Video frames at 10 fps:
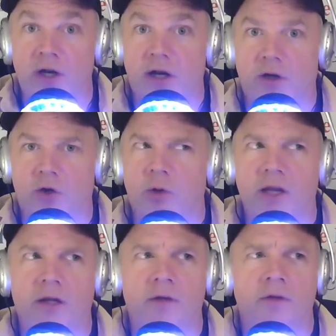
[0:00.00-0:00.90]
a
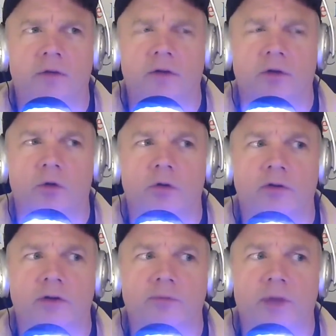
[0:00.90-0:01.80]
Korean girl
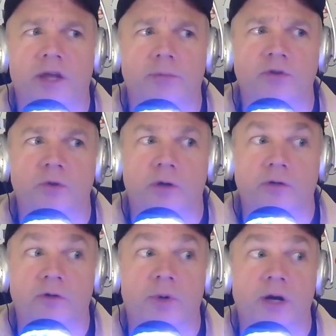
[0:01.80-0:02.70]
that does makeup tutorials,
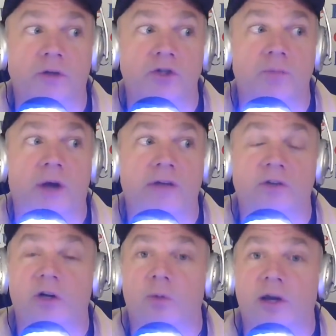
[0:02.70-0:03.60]
and apparently she buys
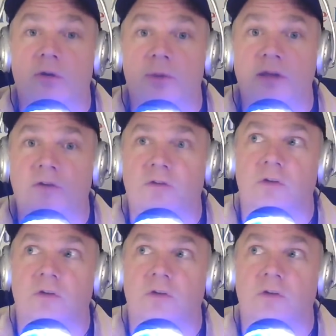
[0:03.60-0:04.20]
it on a regular basis.